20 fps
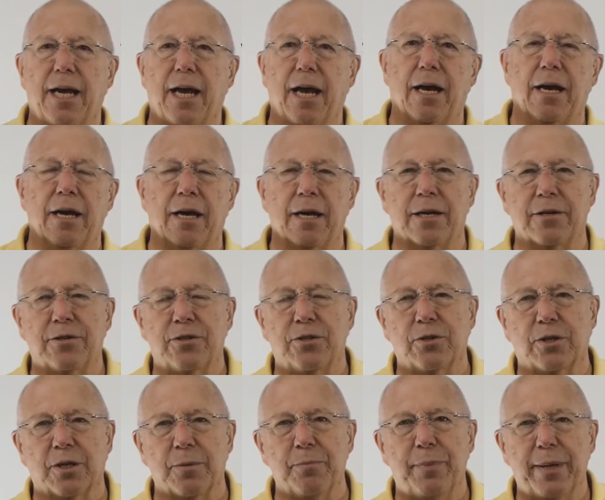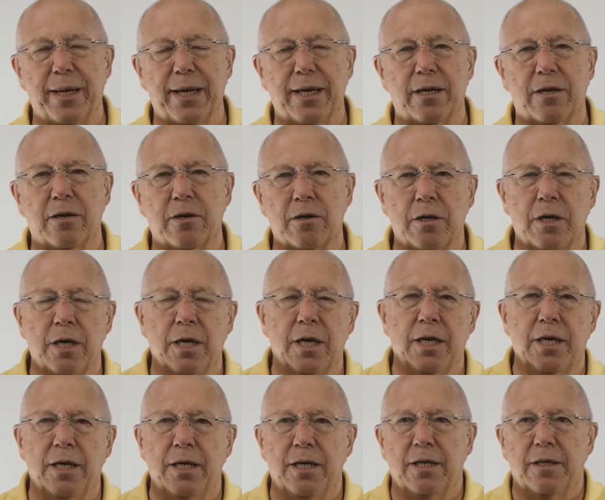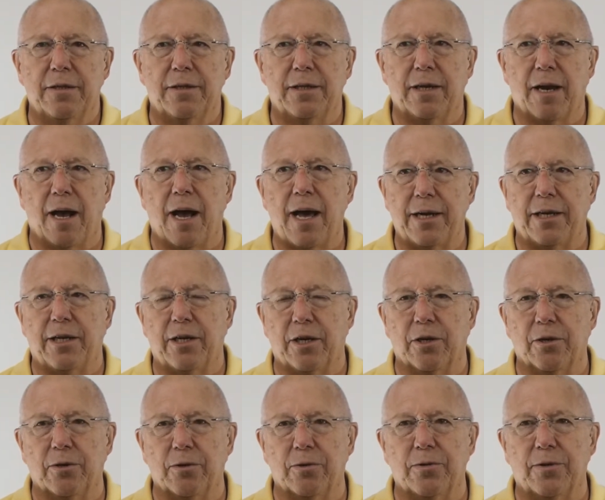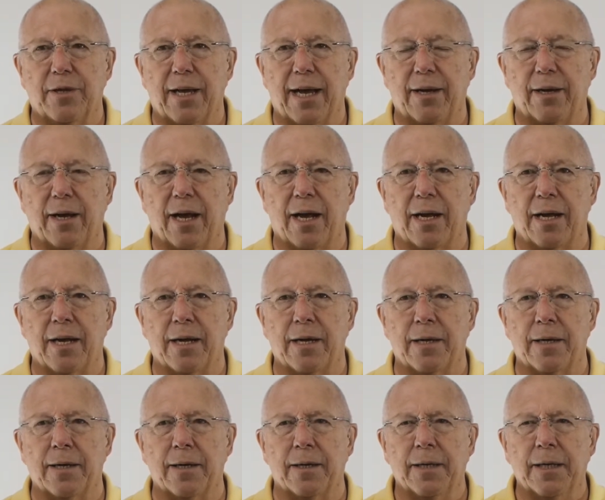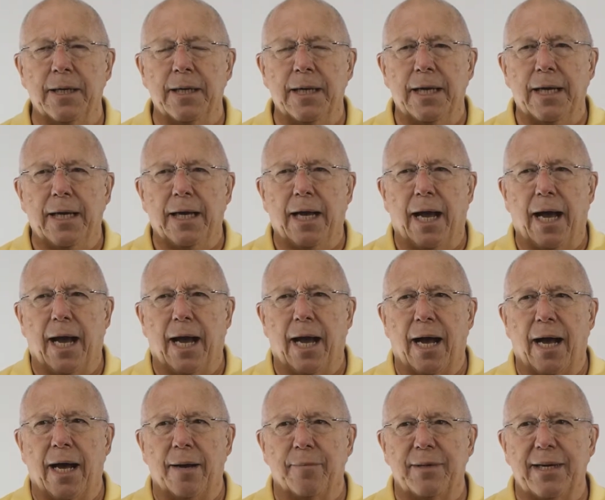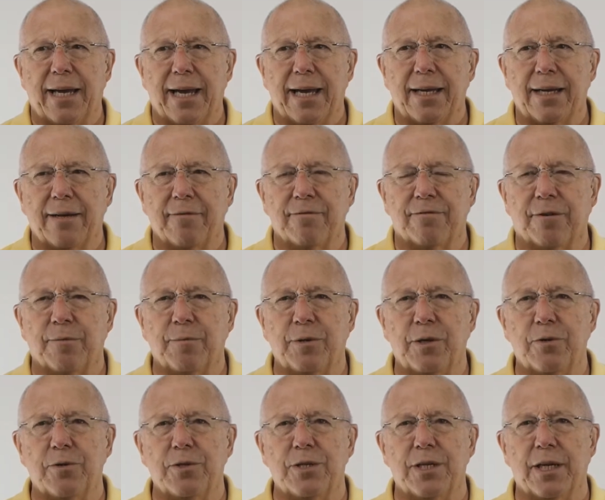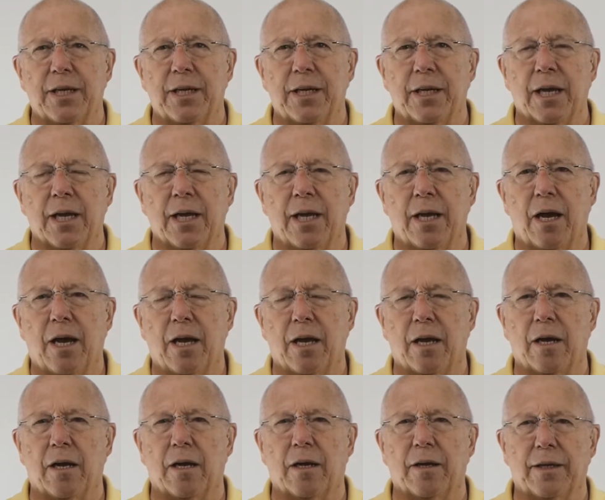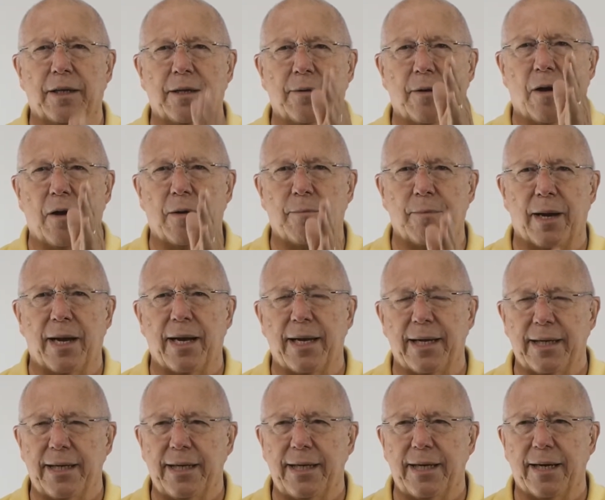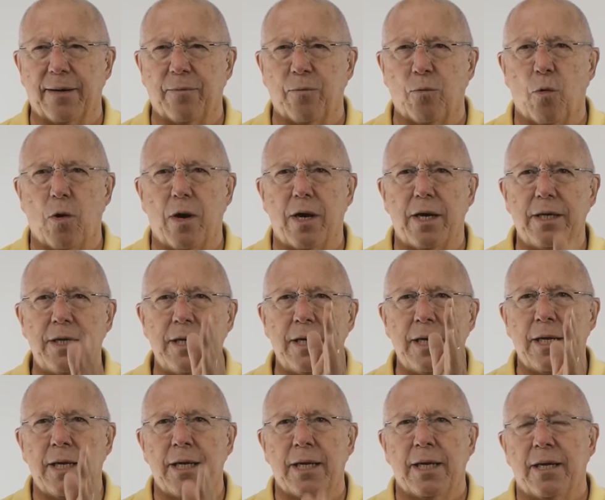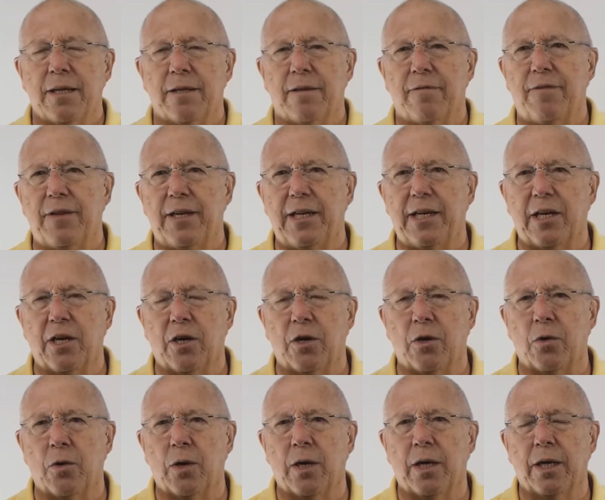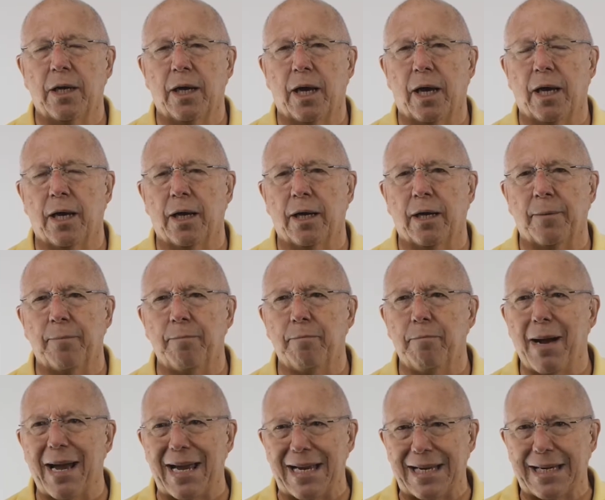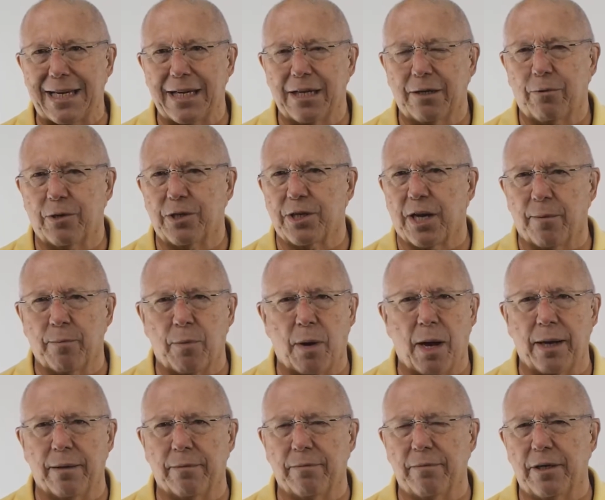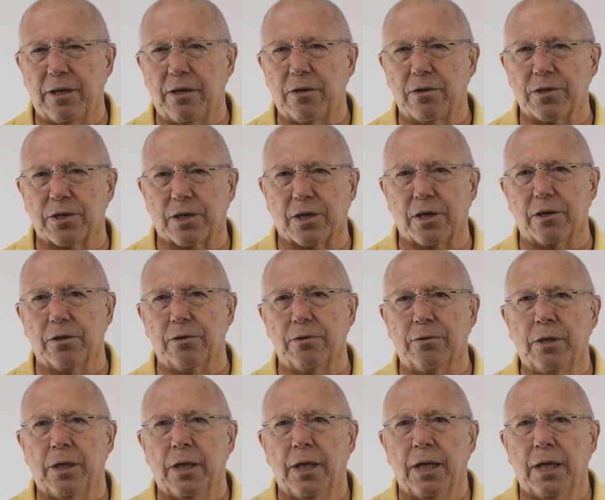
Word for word: uh, to compare the audio that uh, I'm getting from using uh, on my EM1, the video uh, mic, which I bought years ago,